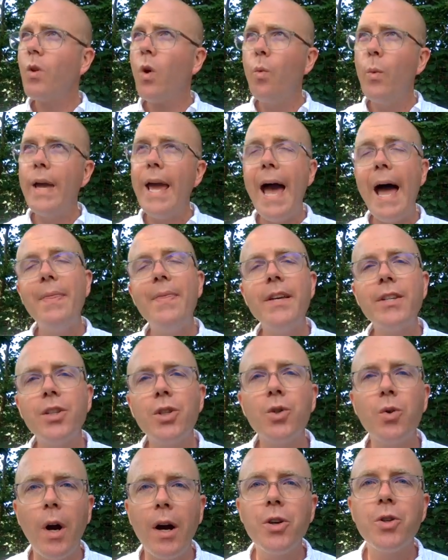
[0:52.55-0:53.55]
we had this
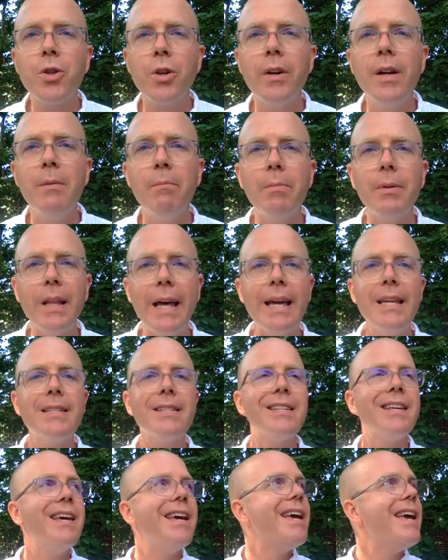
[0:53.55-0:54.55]
structure in
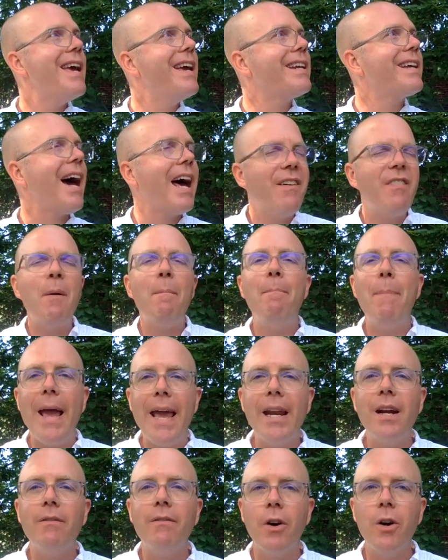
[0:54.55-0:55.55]
place in kind of a
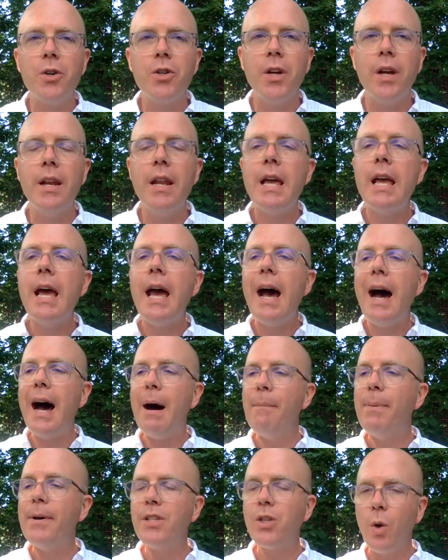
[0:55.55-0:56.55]
beta version. Uh,
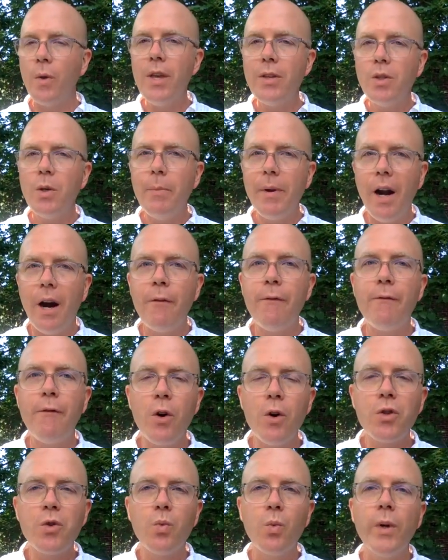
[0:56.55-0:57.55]
but so this will be our
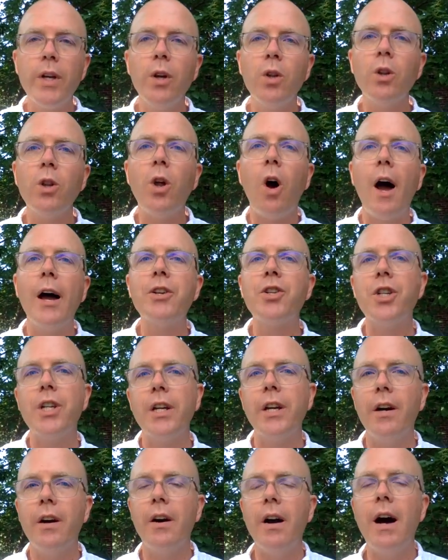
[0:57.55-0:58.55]
first real launch
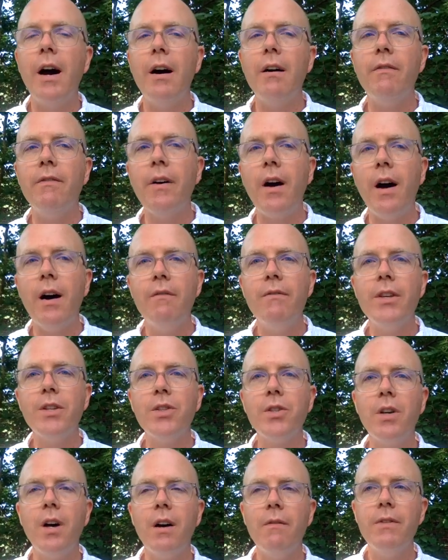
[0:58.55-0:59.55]
year of, of,
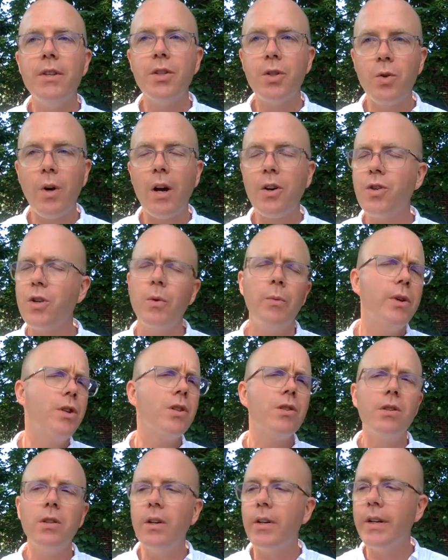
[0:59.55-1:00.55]
this, of the structure, and we
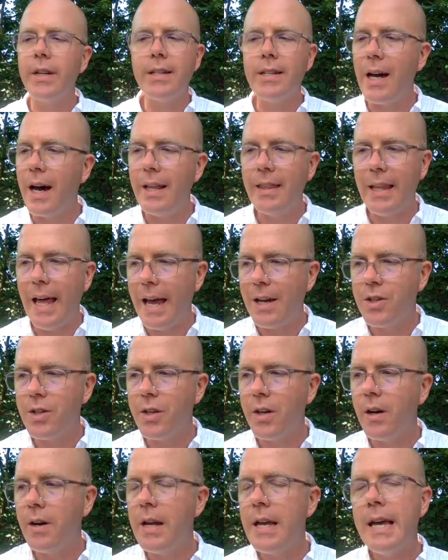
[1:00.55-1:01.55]
just learned a ton last
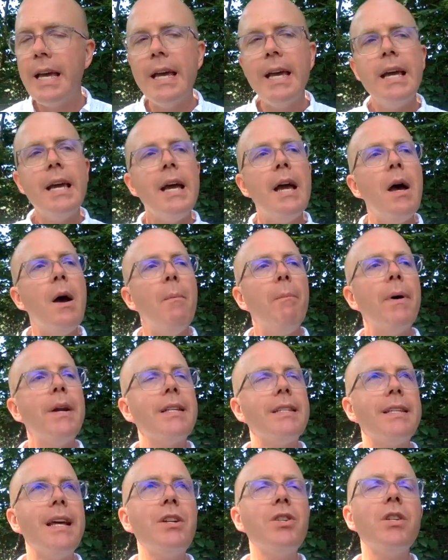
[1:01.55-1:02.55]
year. But
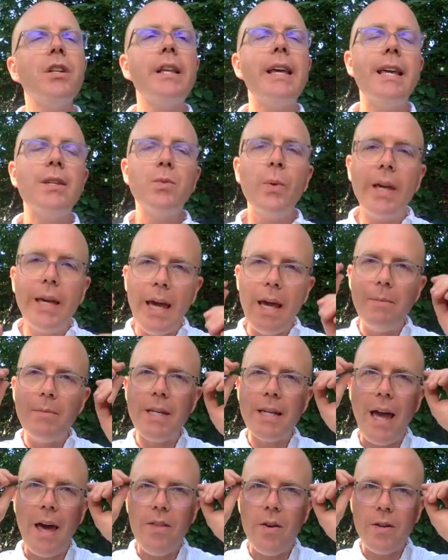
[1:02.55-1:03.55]
essentially, as we came
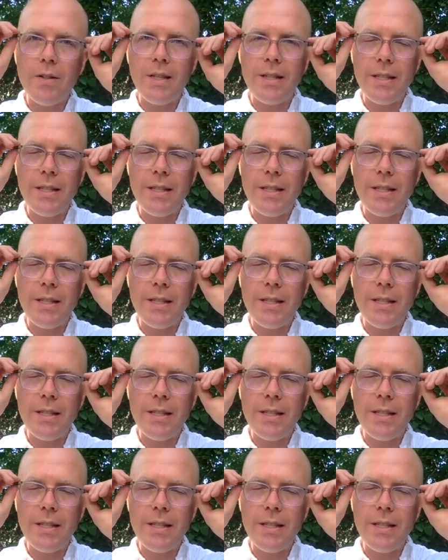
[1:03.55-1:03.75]
together as a